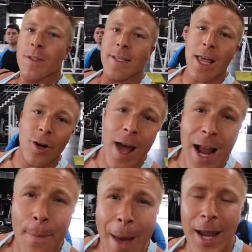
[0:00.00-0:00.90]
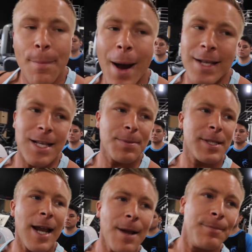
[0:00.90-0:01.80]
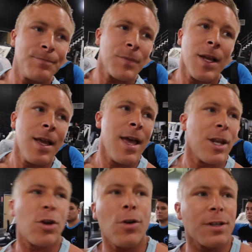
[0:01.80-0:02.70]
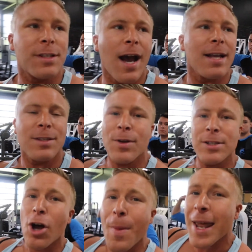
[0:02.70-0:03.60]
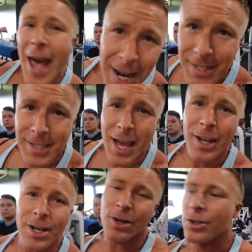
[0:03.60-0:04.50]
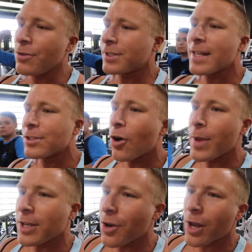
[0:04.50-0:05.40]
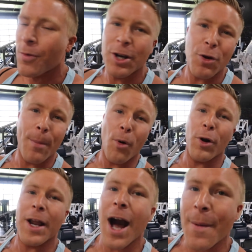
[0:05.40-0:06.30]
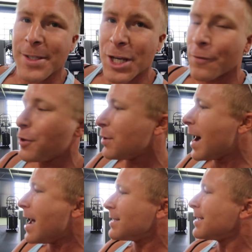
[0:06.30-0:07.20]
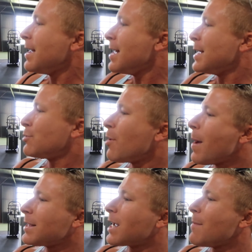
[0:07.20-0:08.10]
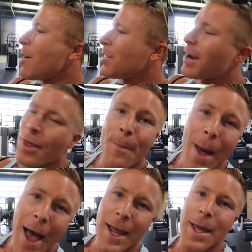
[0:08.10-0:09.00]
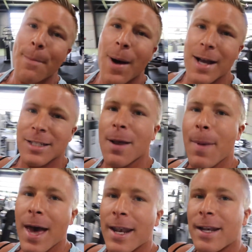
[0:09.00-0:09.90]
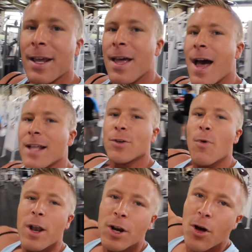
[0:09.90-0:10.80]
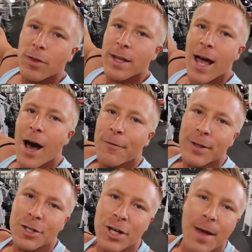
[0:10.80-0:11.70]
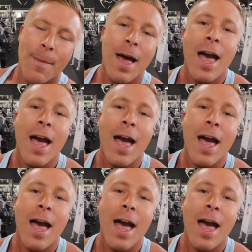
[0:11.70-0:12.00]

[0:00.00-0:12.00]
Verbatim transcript: Taylor and I got back in biceps today. And of course, guys, it's all about edits down here in Houston. That's all we can do. I don't want to do a boring commentary for you guys. We're about to come out with another back and bicep edit at the one and only Alphalete gym